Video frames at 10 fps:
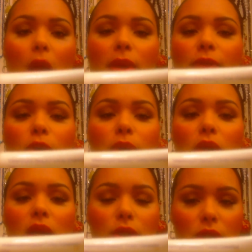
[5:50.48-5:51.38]
And Meaningful
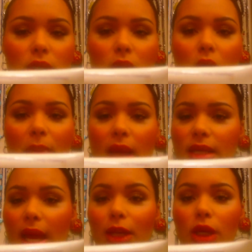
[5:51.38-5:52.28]
Beauty is just the
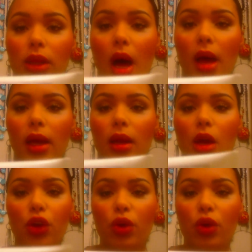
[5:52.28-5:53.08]
anti-aging line.